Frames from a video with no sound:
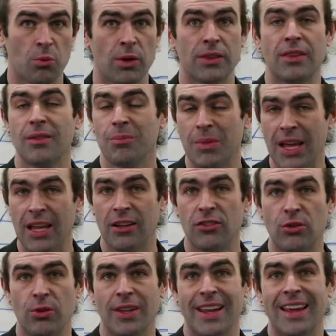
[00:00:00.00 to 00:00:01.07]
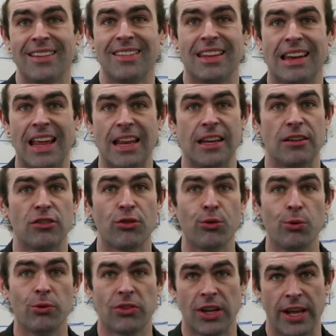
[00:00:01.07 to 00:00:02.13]
with made to the
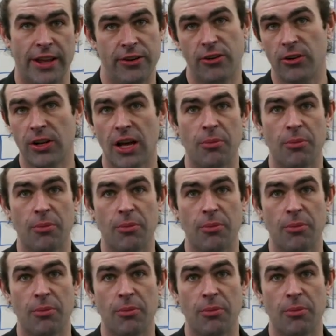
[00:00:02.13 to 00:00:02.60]
1982 standard.